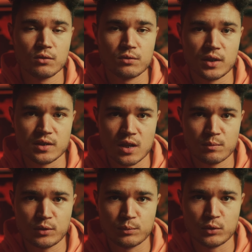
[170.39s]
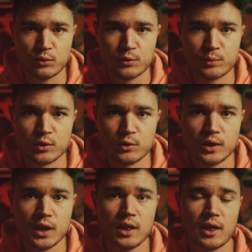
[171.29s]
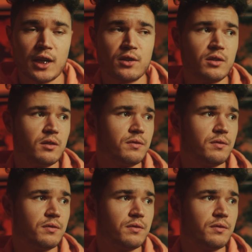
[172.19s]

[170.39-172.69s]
For example, Polar Pro, I couldn't